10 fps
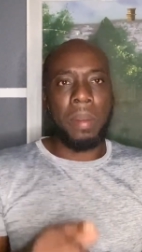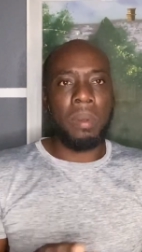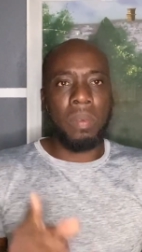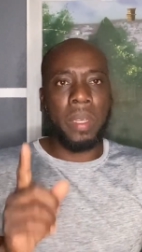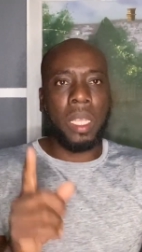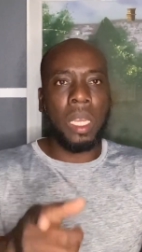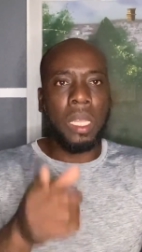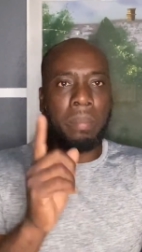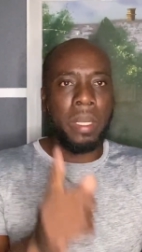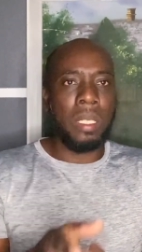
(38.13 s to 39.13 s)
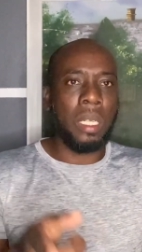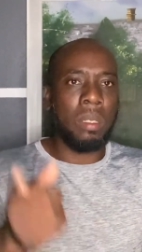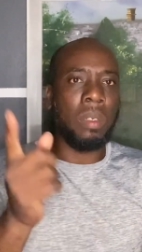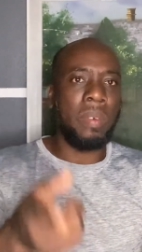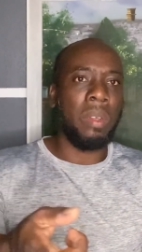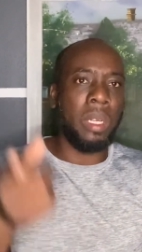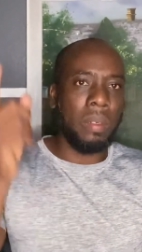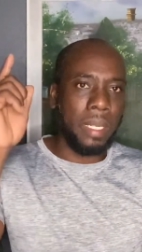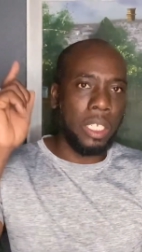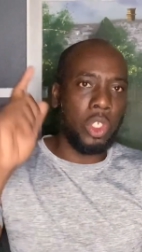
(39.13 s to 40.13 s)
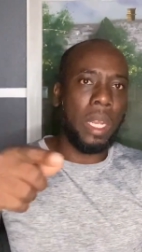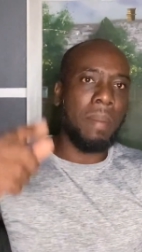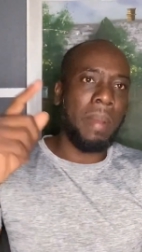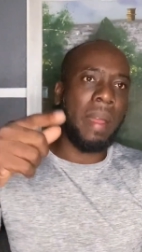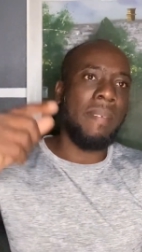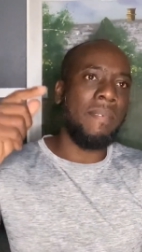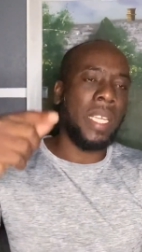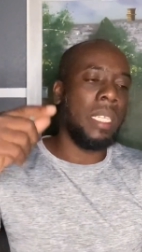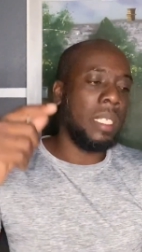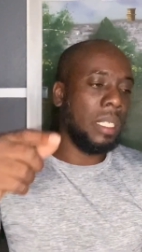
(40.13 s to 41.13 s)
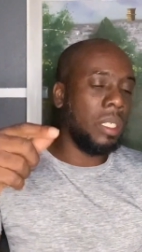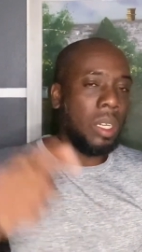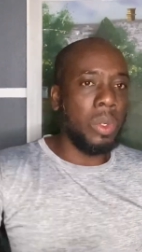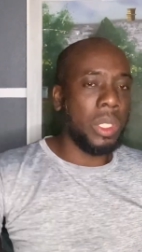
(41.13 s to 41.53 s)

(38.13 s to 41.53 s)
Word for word: Don't forget to click the bell to get notified whenever I drop a video.